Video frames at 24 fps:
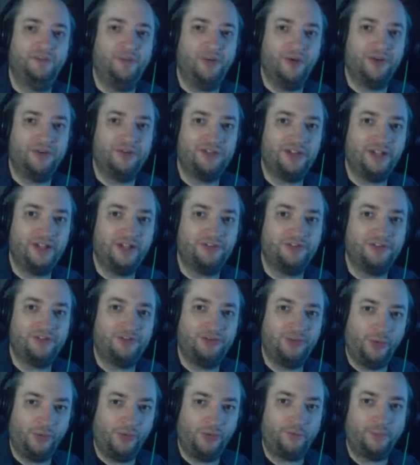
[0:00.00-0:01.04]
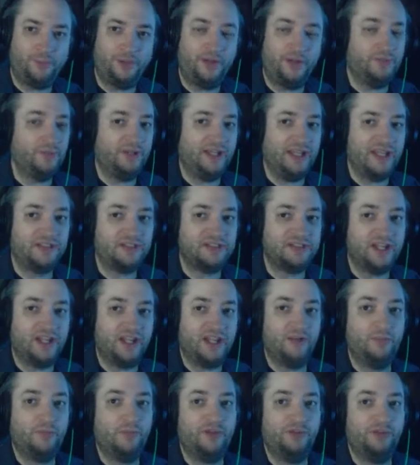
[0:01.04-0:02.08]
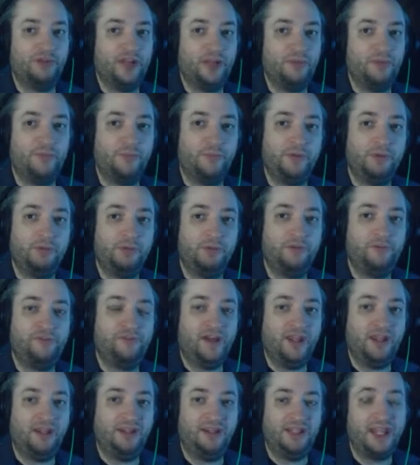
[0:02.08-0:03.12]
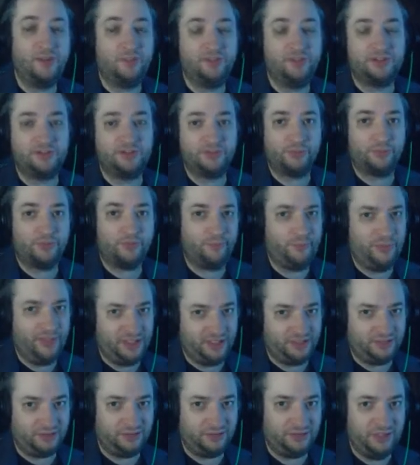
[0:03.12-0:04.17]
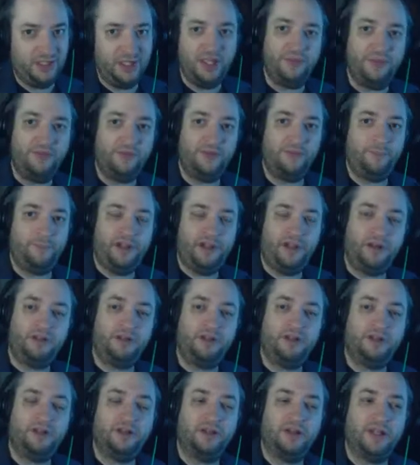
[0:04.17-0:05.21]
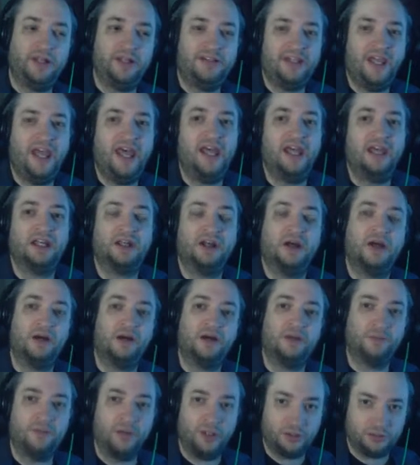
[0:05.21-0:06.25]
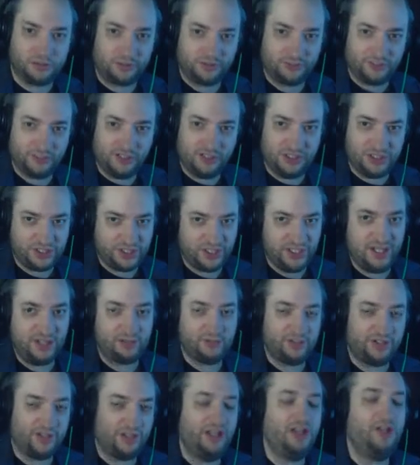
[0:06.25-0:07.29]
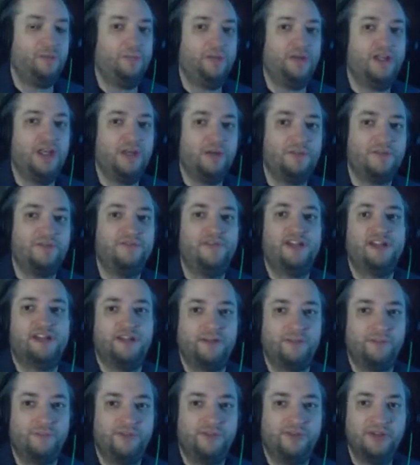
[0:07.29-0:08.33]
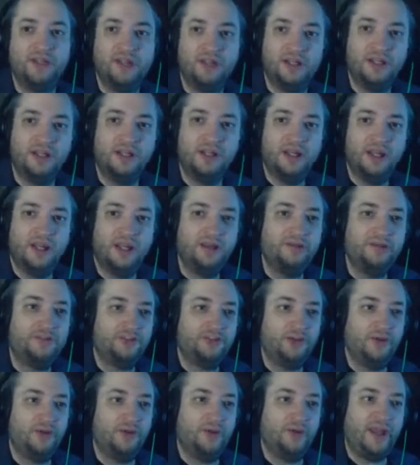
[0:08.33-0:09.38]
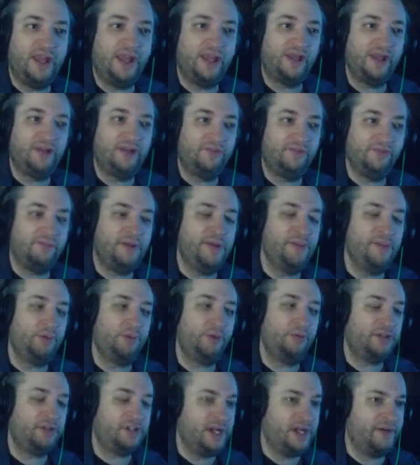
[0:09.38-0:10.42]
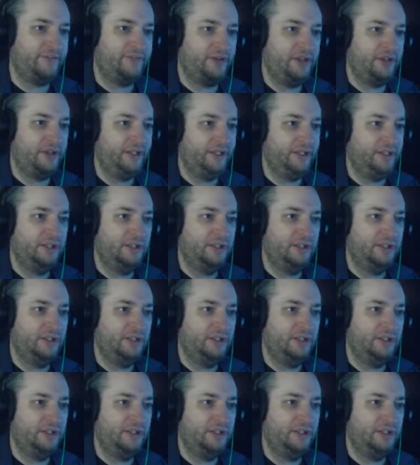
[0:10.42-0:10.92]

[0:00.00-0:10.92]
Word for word: fourteen Stormblood, where last time we were, we were finally able to repel the Imperial attack on Raugr's Reach, and now we are helping out the victims, so and people are recovering,